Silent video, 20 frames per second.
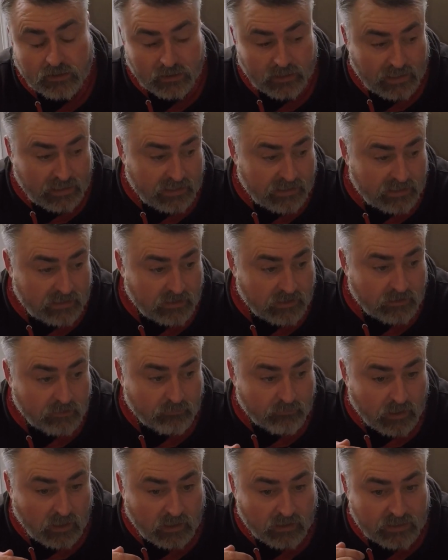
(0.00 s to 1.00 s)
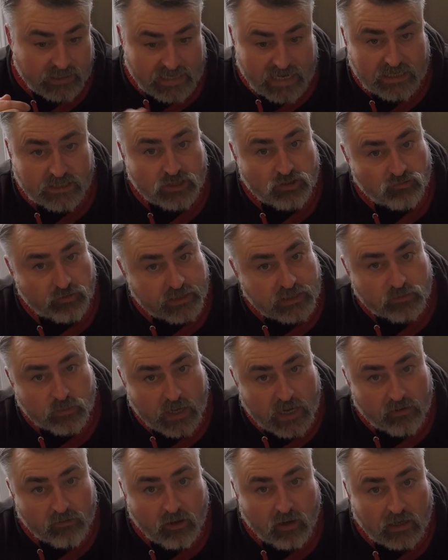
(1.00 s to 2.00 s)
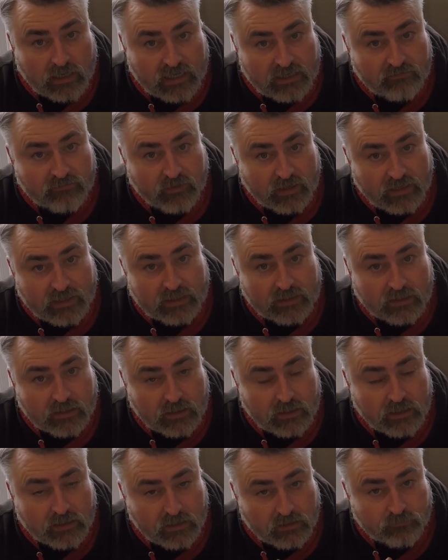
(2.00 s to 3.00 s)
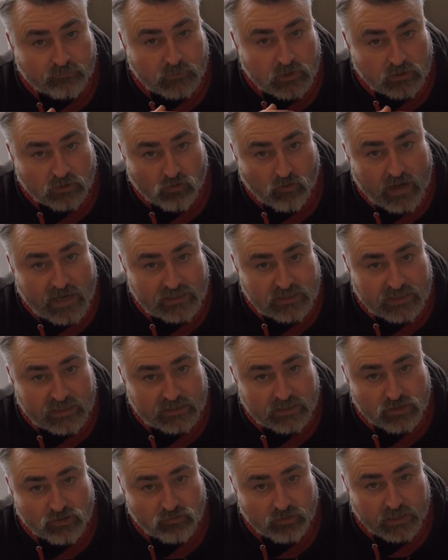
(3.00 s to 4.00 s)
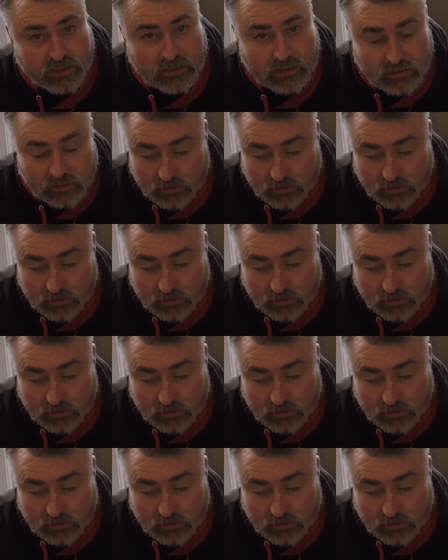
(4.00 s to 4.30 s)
in the estuaries where I live here, the Crouch estuary,